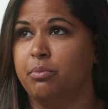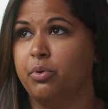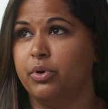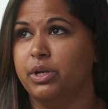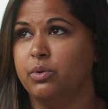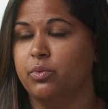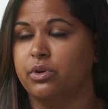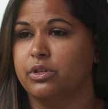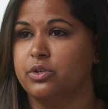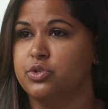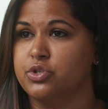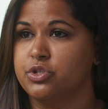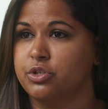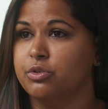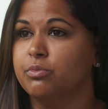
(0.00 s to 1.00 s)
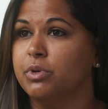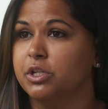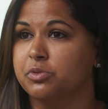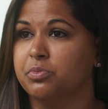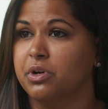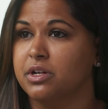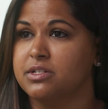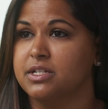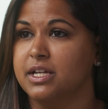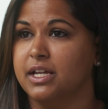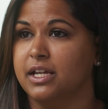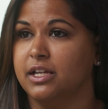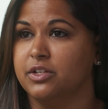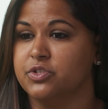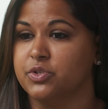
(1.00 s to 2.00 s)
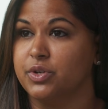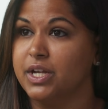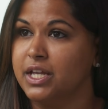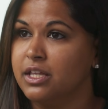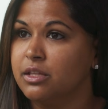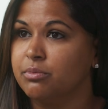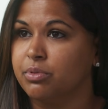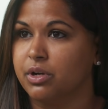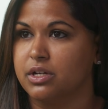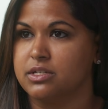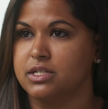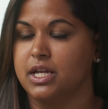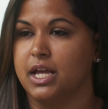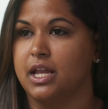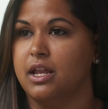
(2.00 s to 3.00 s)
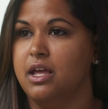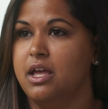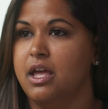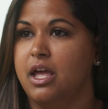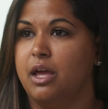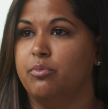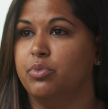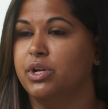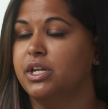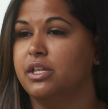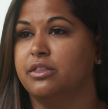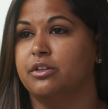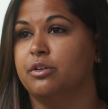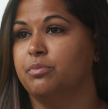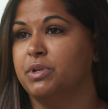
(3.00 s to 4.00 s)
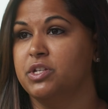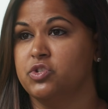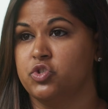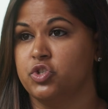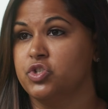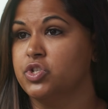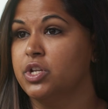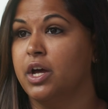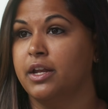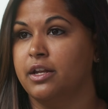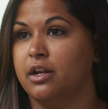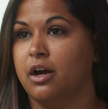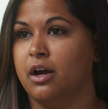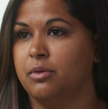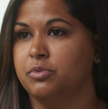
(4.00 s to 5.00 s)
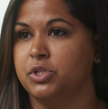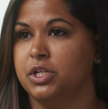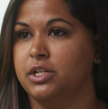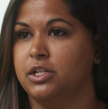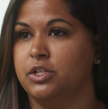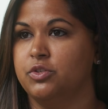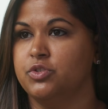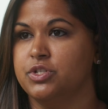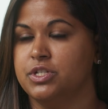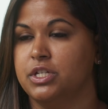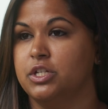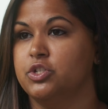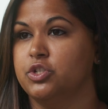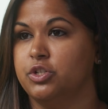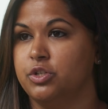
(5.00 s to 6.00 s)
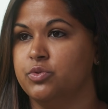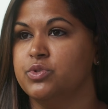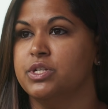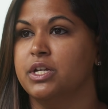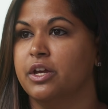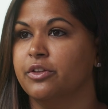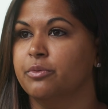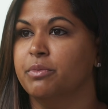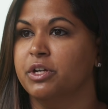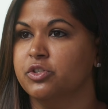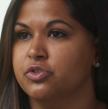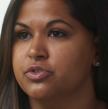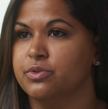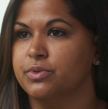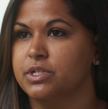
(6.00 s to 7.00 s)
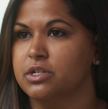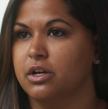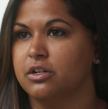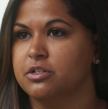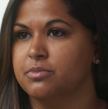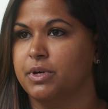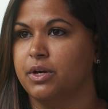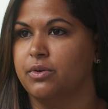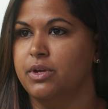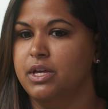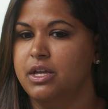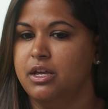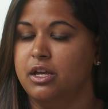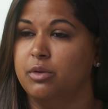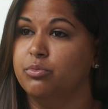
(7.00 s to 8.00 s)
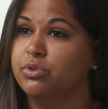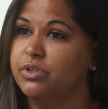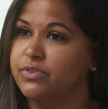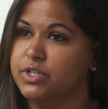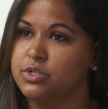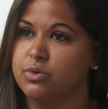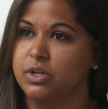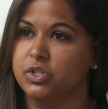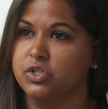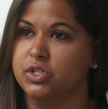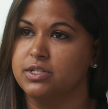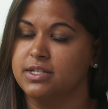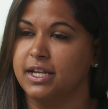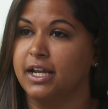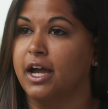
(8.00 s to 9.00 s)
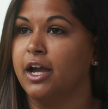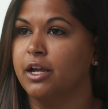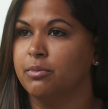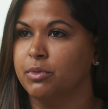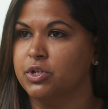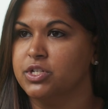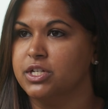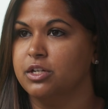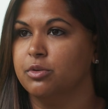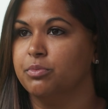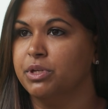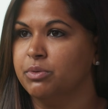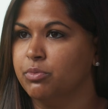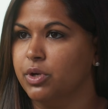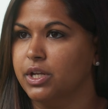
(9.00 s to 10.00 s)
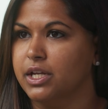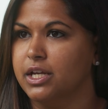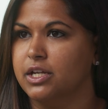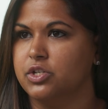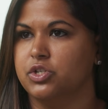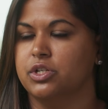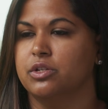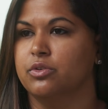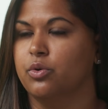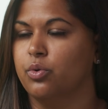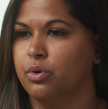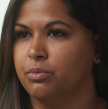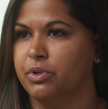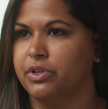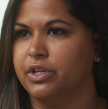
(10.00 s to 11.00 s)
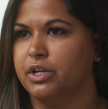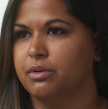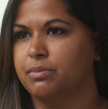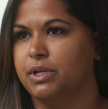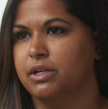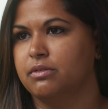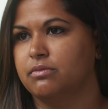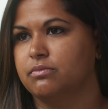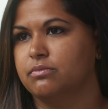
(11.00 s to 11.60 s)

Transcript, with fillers: a point where there's too much prostate cancer in the prostate and brachytherapy is just not an option and you just need to use the other measures that we talked about in previous questions like IMRT or beam radiation or hormone therapy?